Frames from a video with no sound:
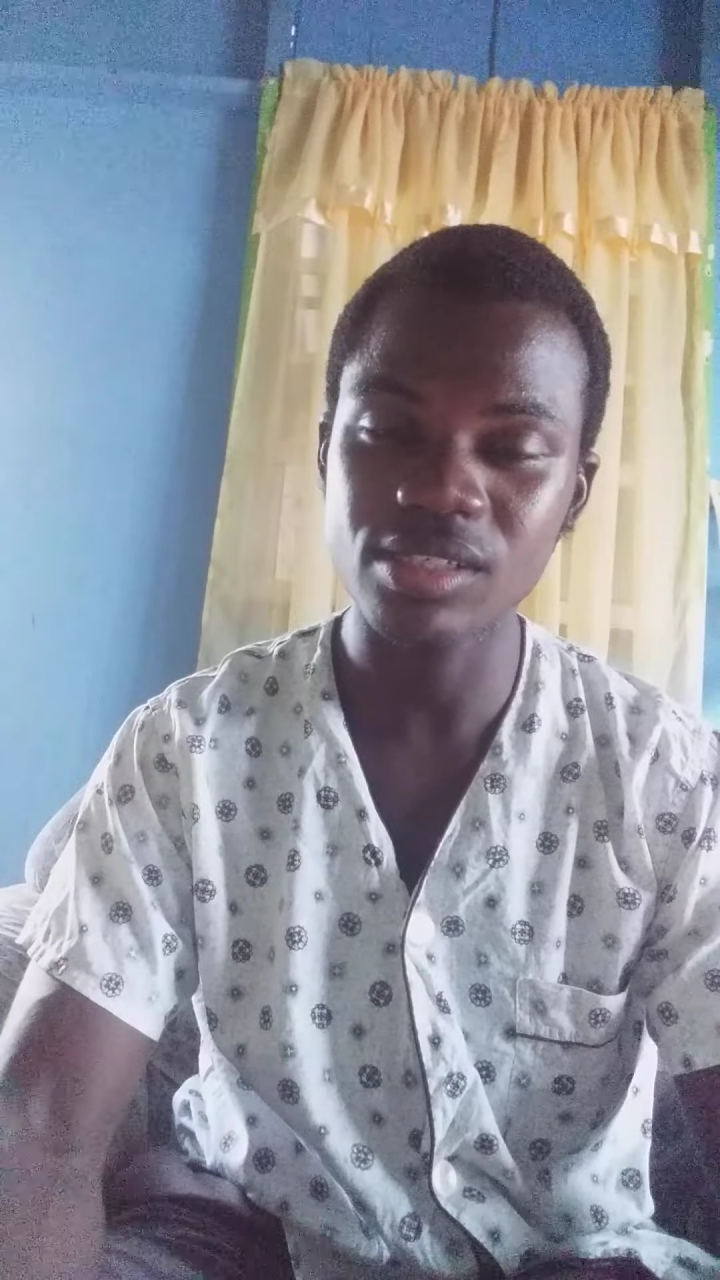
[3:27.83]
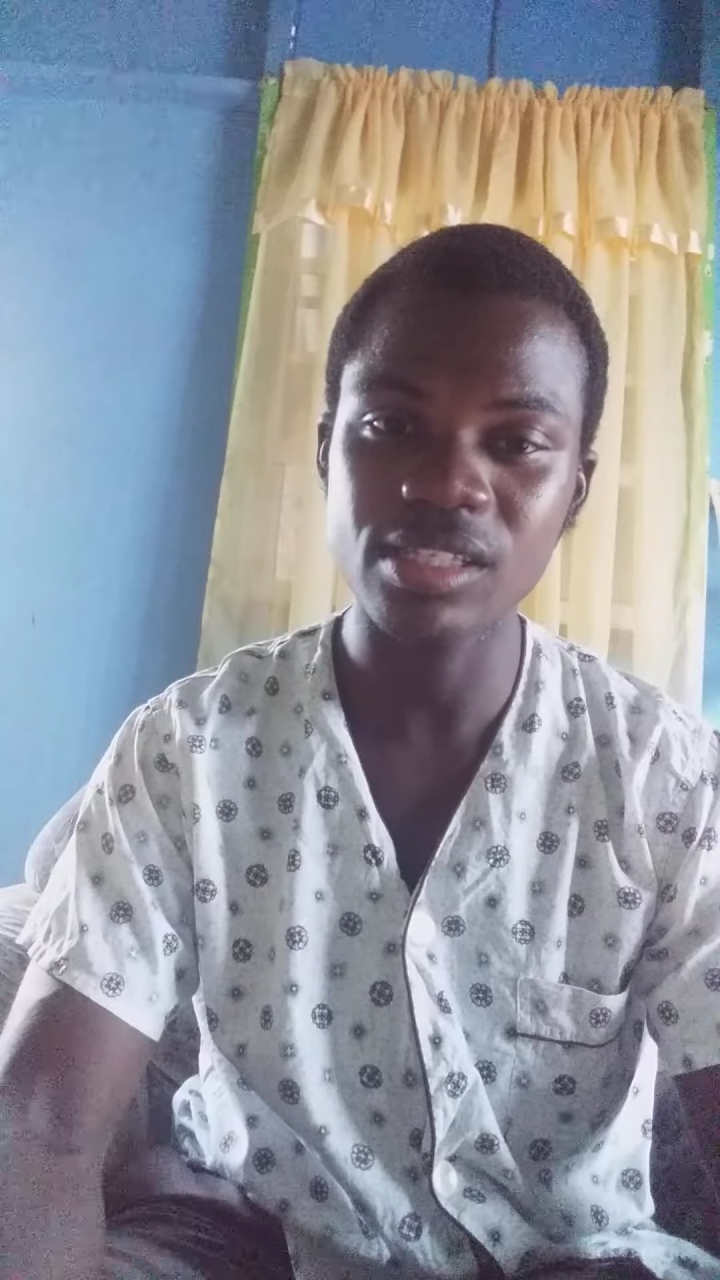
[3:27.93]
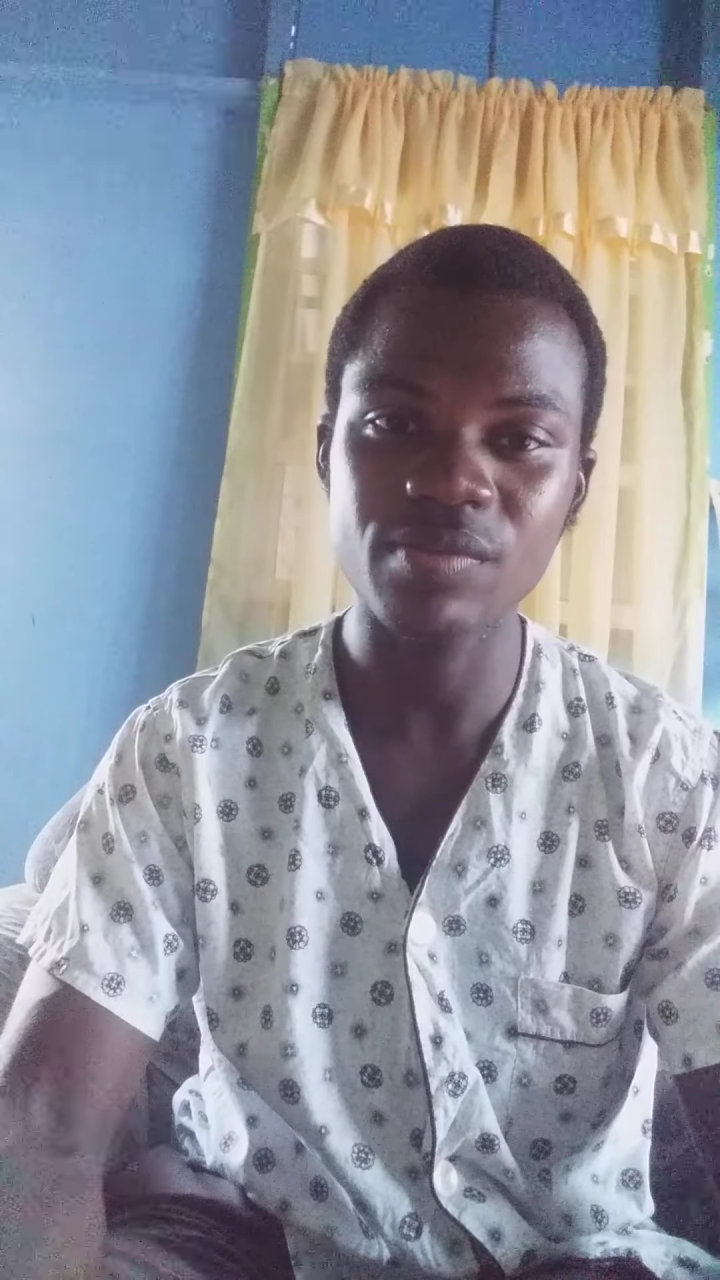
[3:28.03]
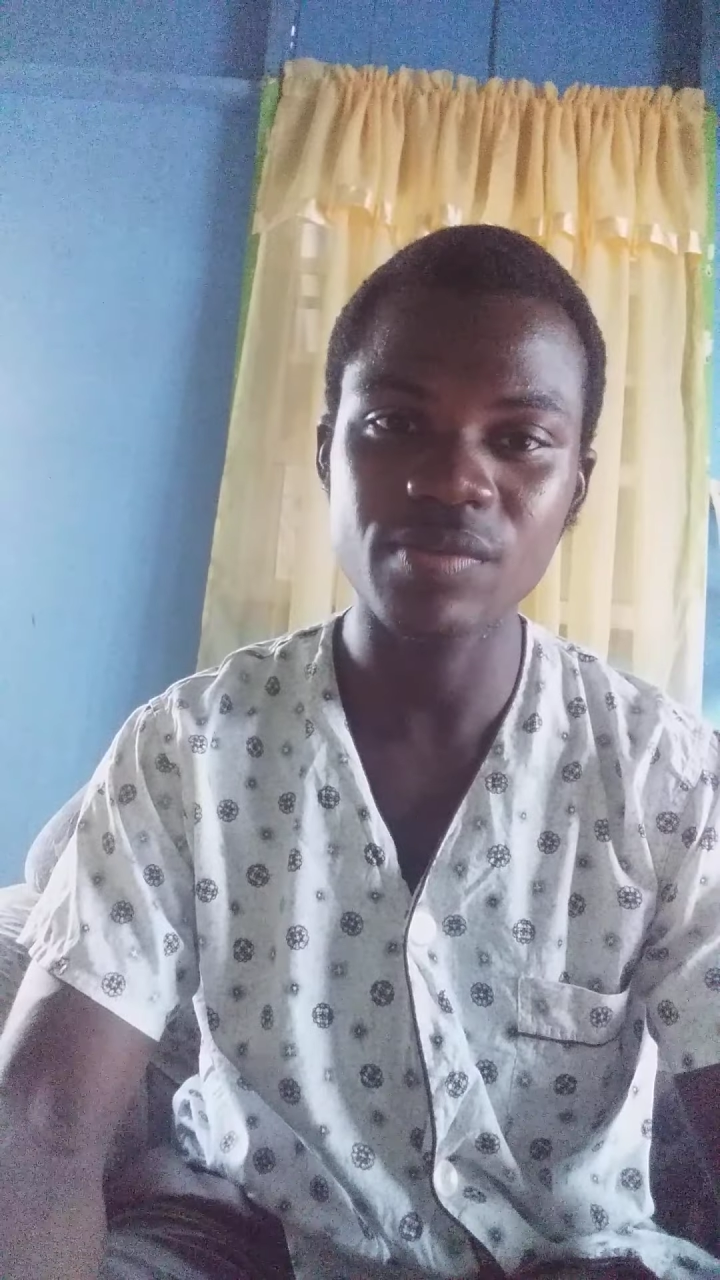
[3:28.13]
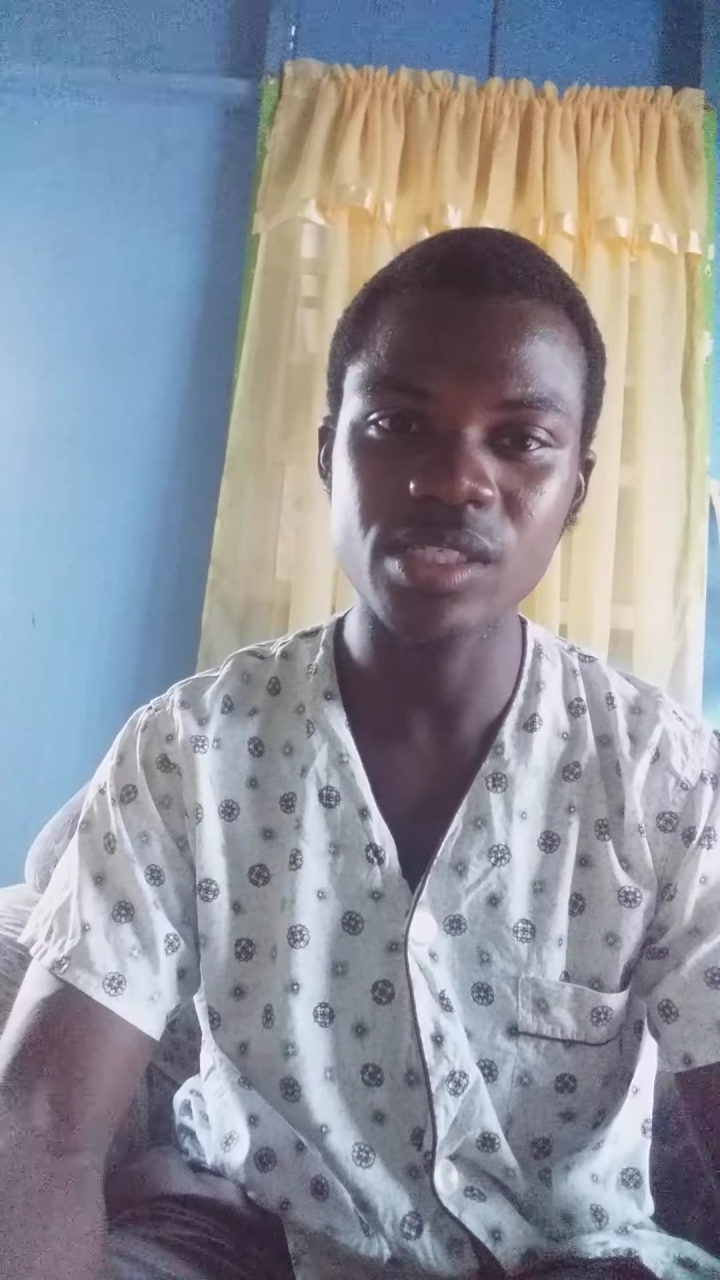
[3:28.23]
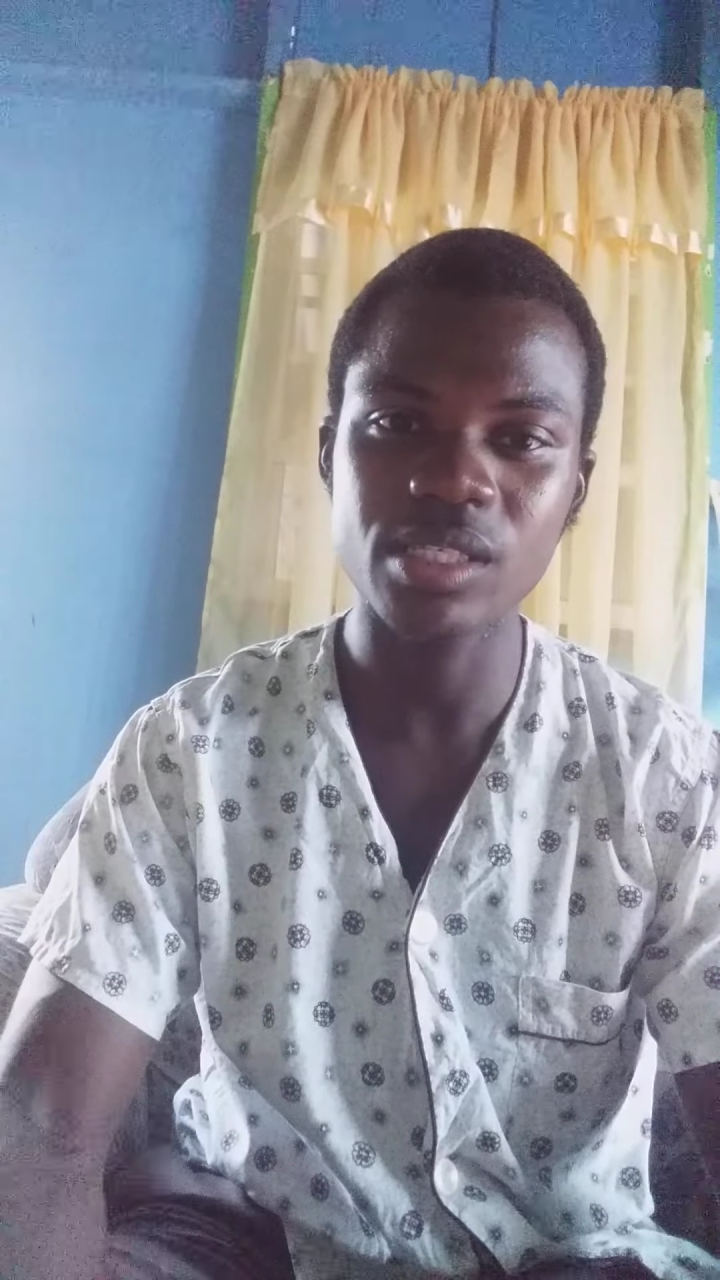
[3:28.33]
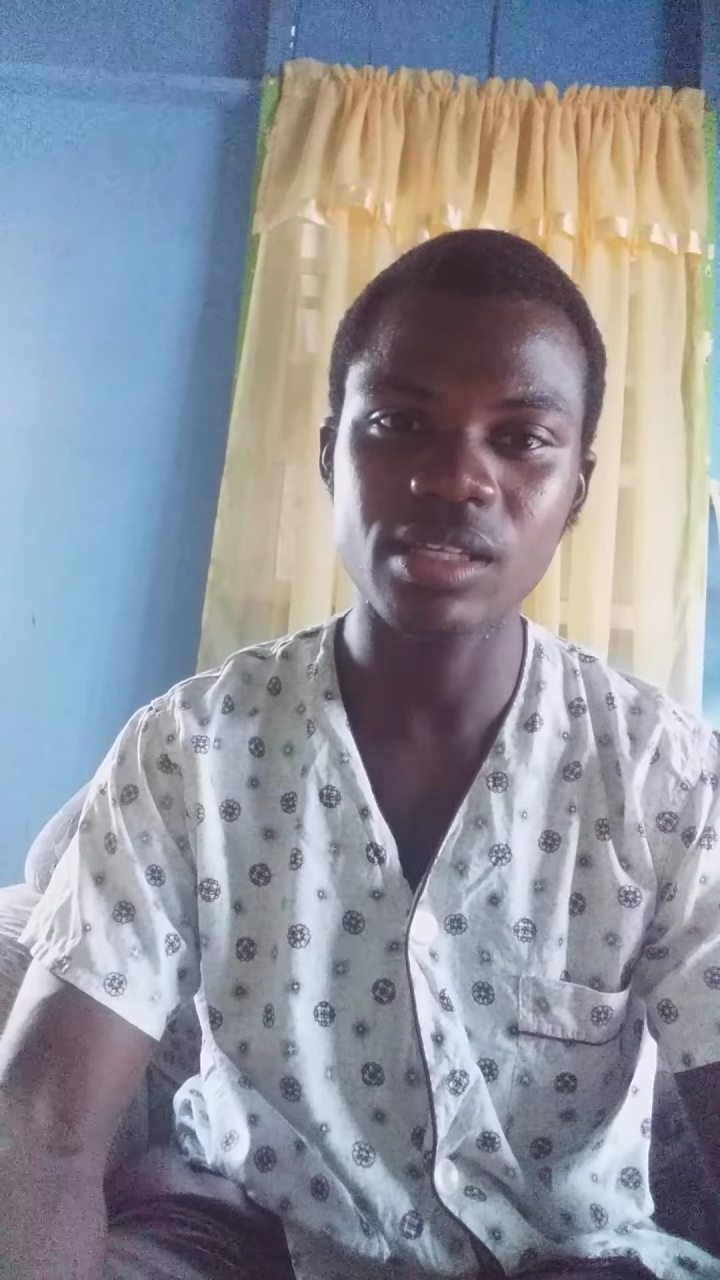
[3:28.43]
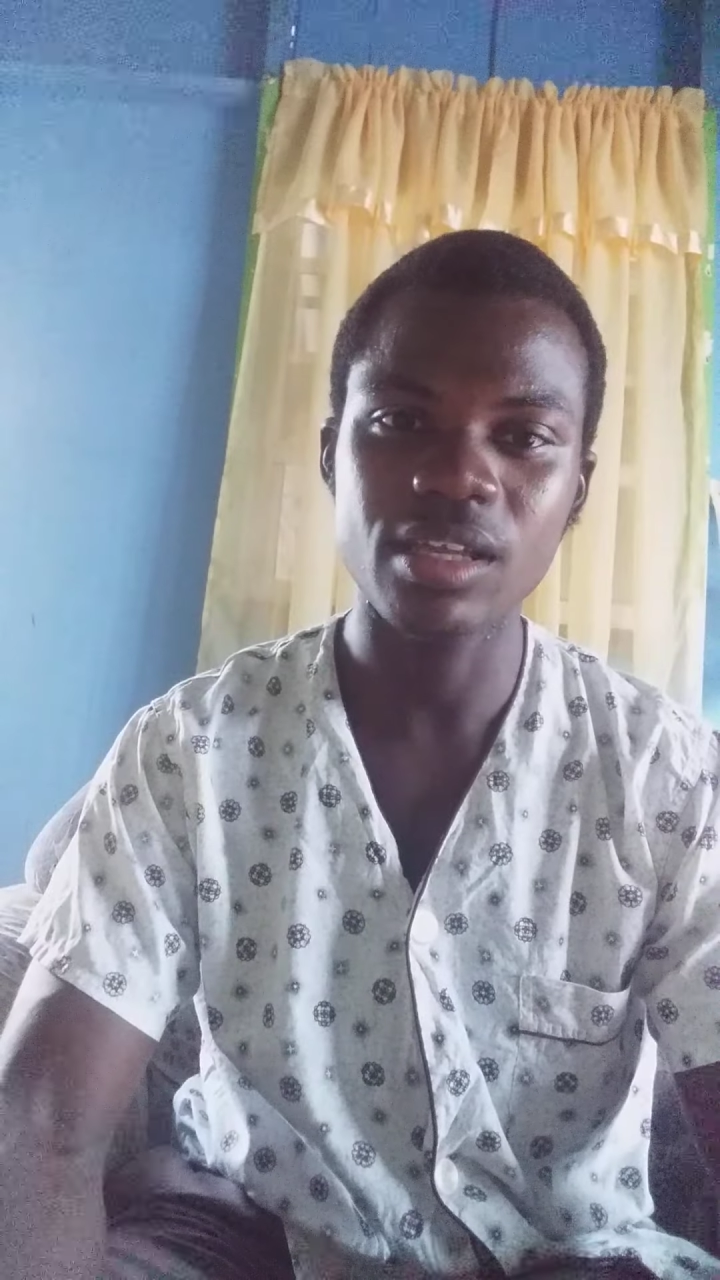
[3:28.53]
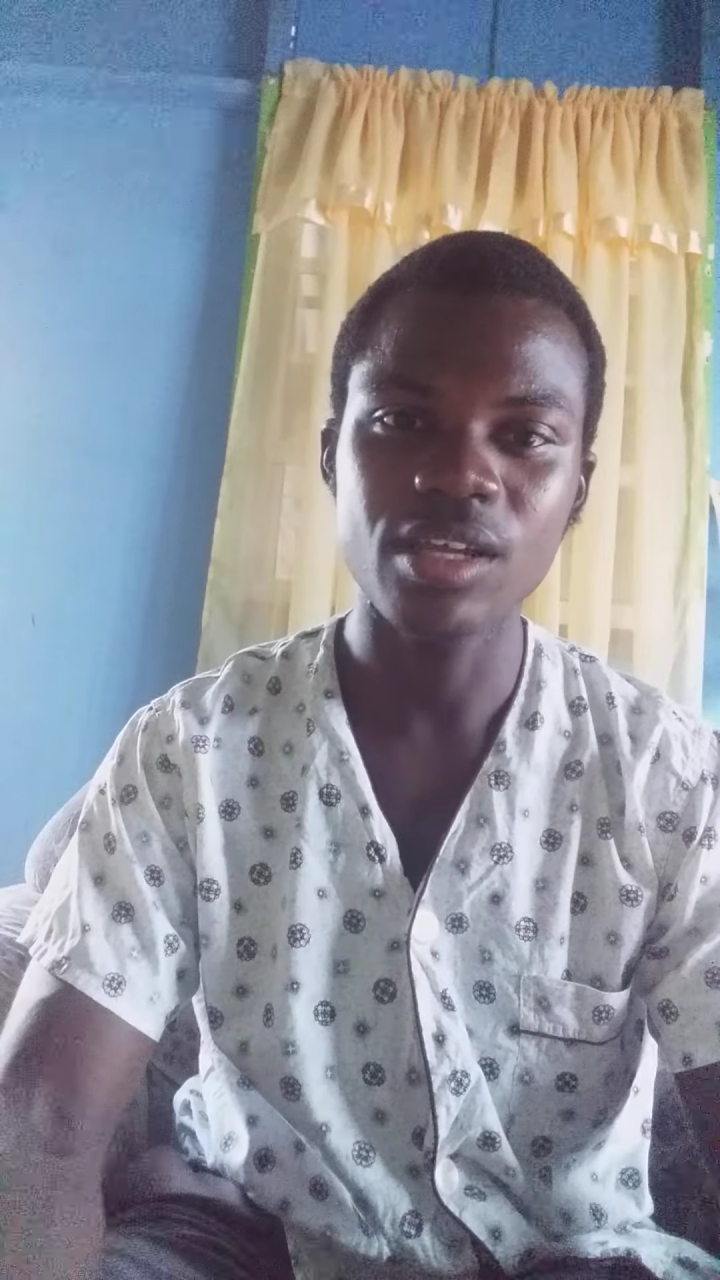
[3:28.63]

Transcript: savings to